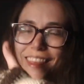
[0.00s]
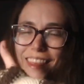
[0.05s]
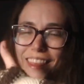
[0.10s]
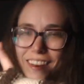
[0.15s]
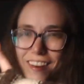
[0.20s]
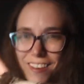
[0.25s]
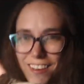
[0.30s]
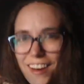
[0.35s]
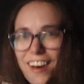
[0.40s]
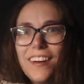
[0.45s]

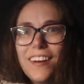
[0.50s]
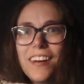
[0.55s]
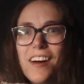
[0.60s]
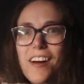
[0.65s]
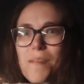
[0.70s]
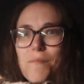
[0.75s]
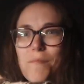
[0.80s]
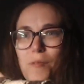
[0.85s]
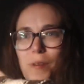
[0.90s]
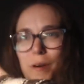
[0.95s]
They're called
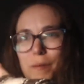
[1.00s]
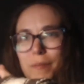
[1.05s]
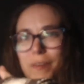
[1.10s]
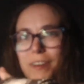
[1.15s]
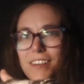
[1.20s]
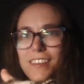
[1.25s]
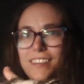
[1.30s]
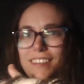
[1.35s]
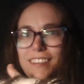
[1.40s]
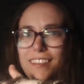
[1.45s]
arm
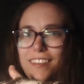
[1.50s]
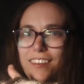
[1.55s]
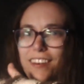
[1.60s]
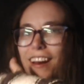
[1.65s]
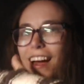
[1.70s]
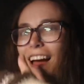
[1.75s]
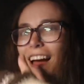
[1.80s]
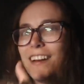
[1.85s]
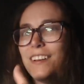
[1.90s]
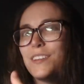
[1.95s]
warmers.
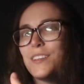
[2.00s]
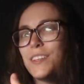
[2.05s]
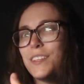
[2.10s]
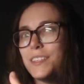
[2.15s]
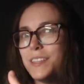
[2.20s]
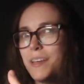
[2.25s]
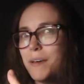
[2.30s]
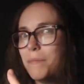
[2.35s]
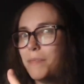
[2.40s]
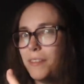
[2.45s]
They're not
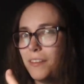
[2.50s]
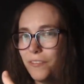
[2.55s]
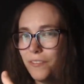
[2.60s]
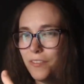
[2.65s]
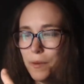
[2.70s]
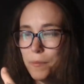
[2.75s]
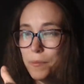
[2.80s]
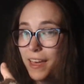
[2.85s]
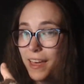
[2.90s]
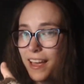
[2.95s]
just
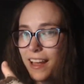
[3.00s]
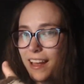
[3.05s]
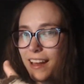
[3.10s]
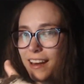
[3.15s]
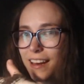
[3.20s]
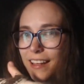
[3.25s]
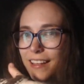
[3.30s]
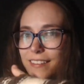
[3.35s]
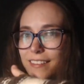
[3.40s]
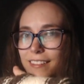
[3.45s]
something from the
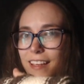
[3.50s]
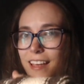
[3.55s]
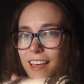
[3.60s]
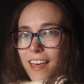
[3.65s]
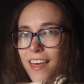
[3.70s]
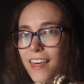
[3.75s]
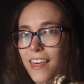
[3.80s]
80s.